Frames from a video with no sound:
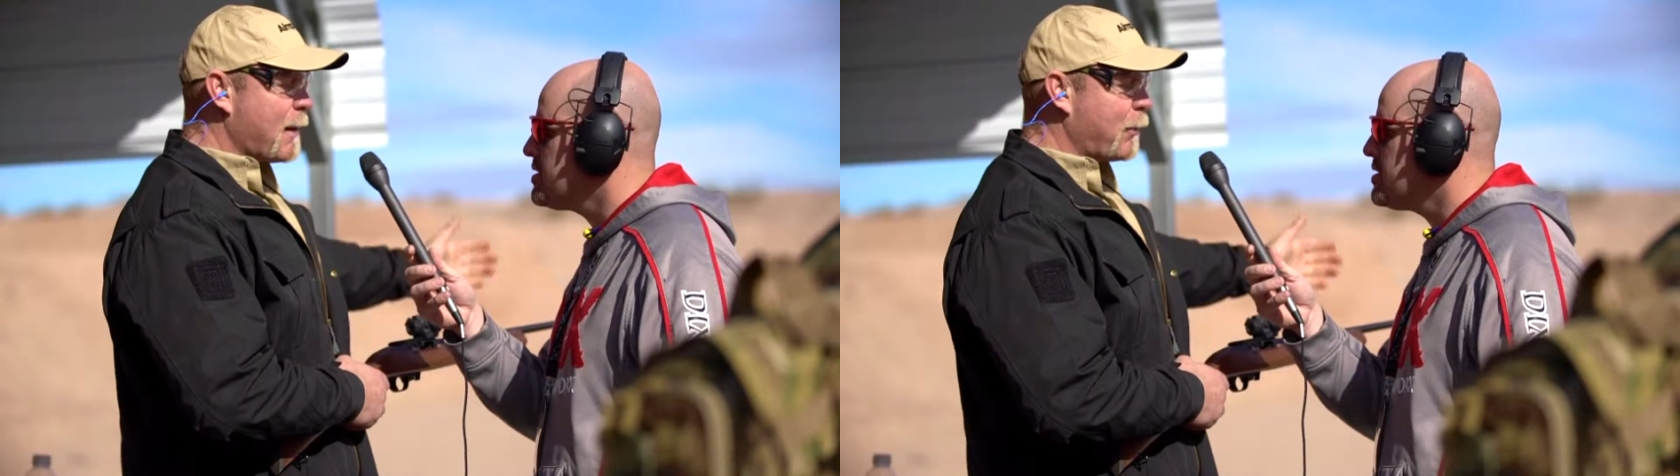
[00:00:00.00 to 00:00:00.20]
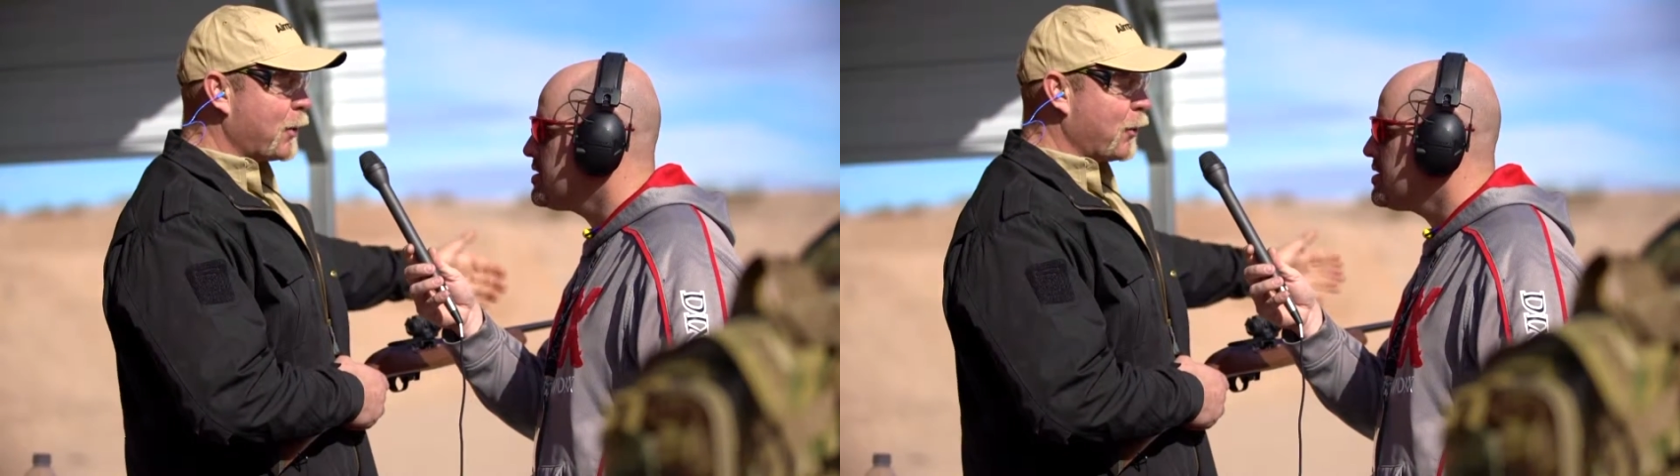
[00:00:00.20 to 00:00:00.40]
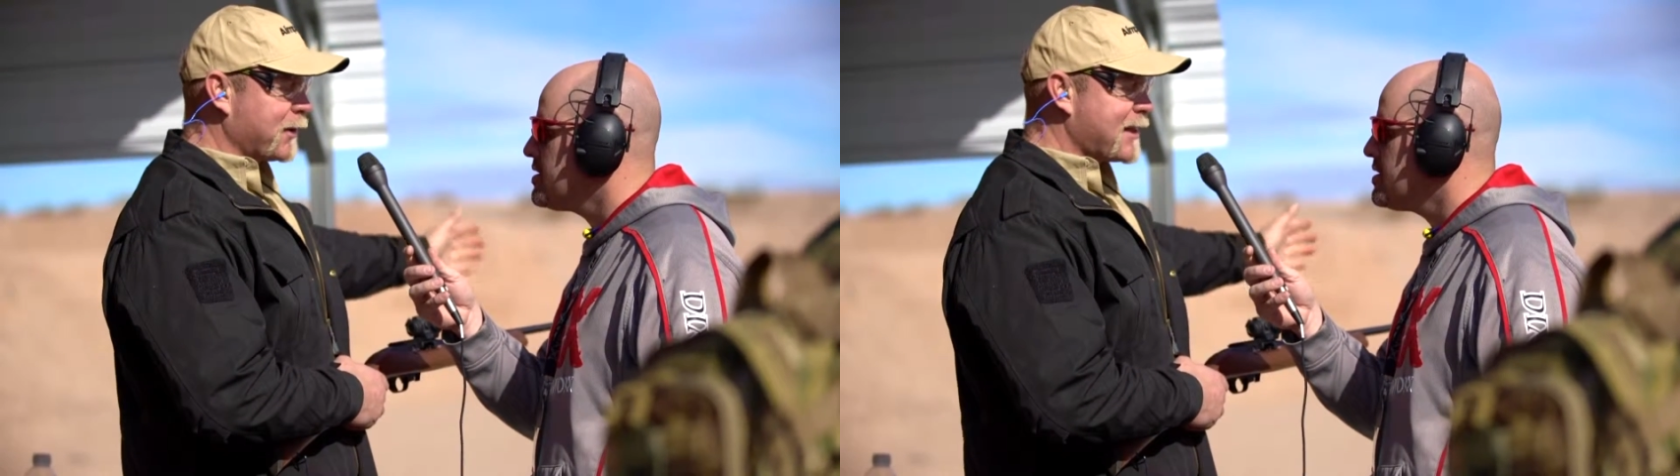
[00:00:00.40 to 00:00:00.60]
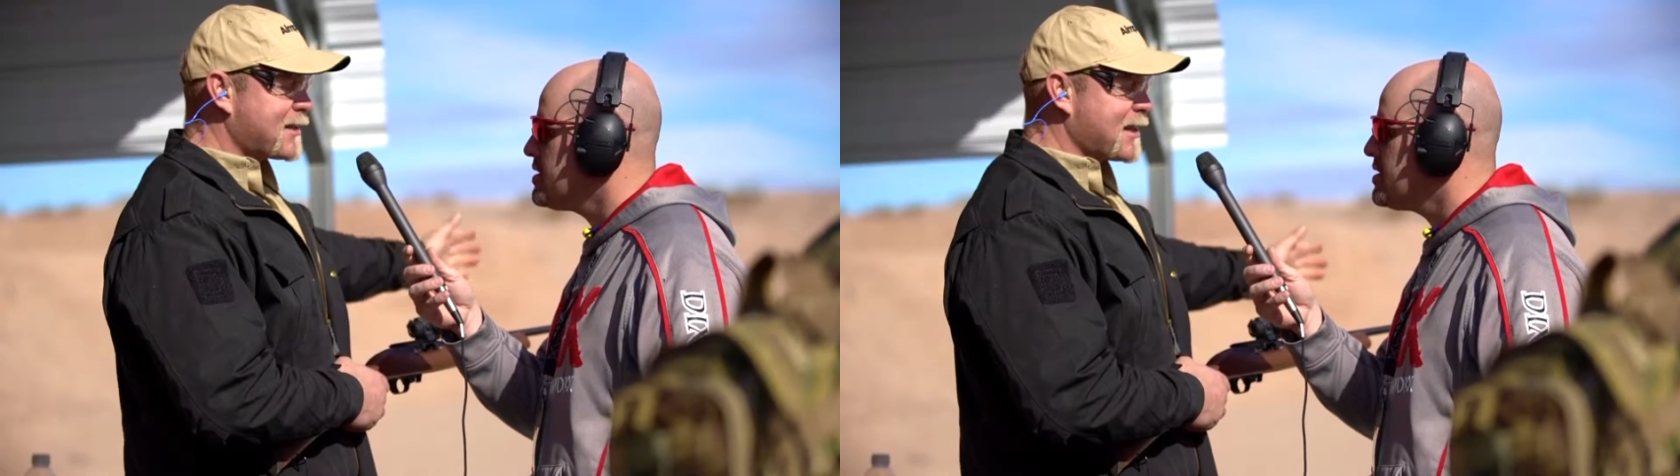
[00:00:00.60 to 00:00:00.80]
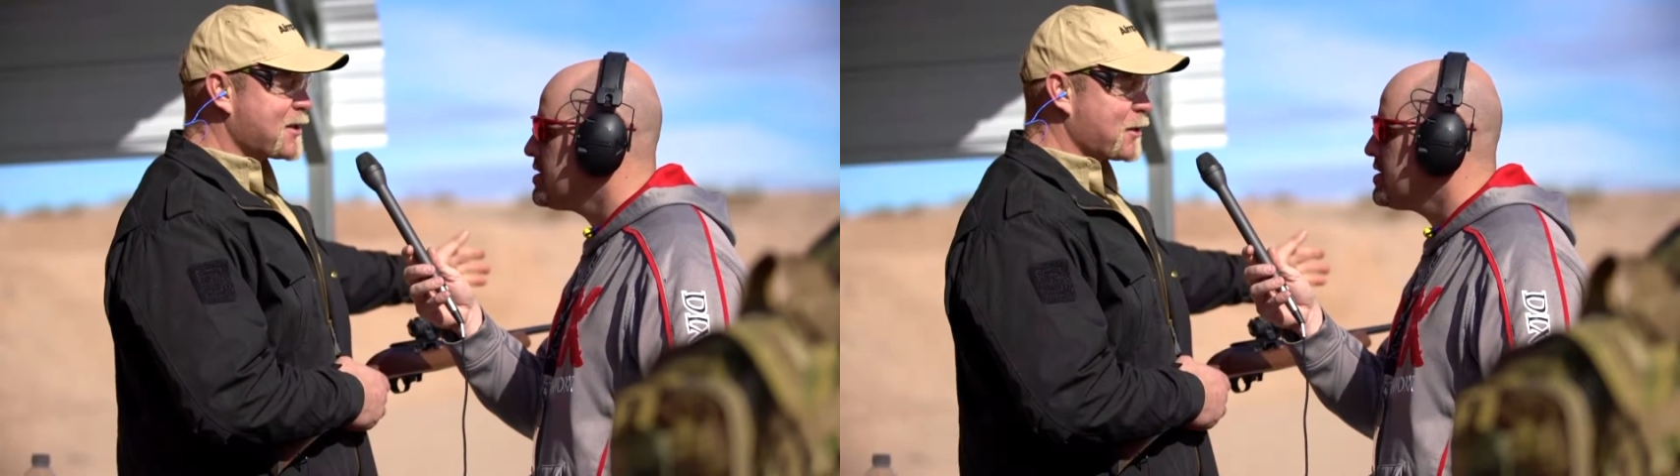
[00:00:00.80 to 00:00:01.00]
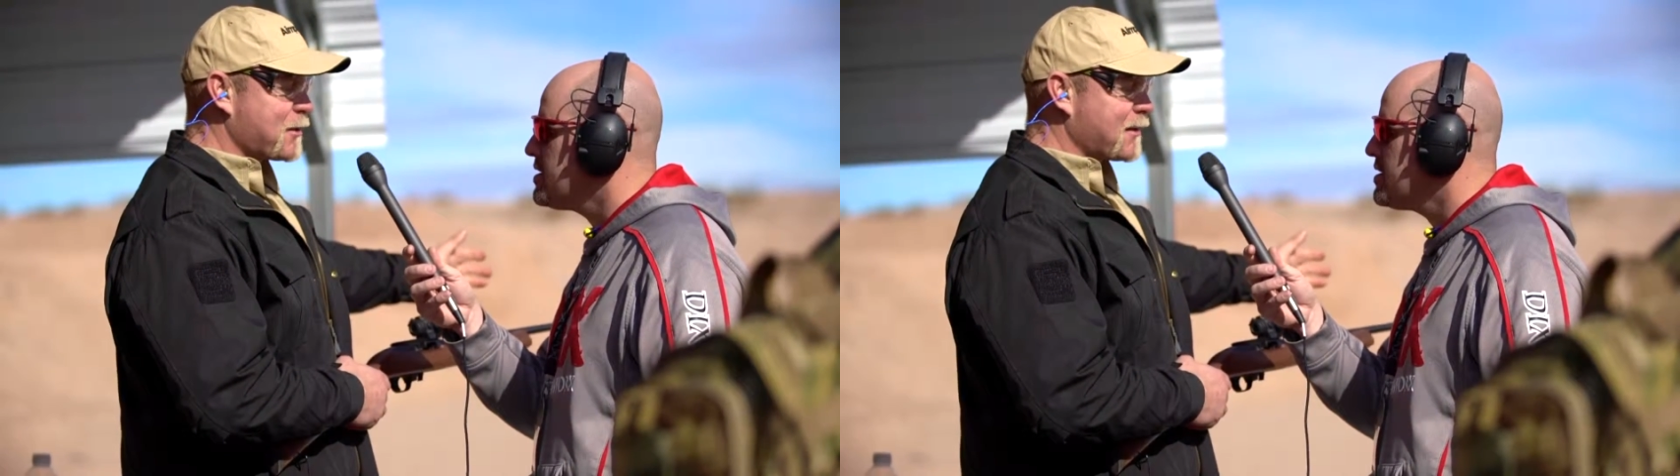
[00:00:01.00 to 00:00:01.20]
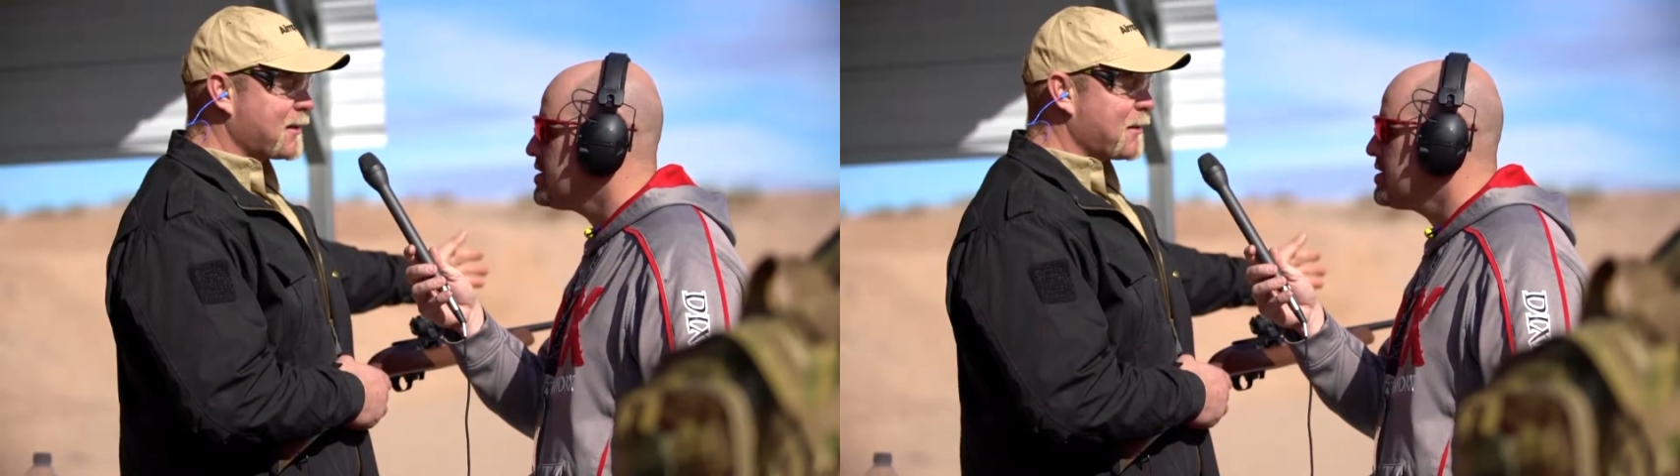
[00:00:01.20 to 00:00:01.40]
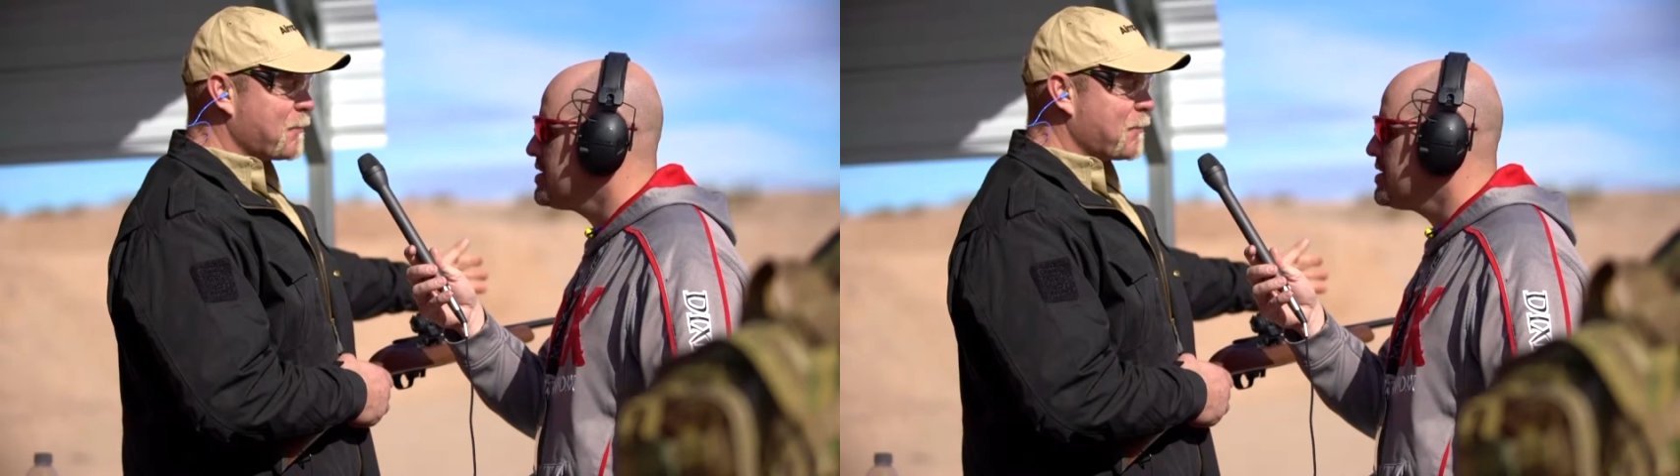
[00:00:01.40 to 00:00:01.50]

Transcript: up on long distance and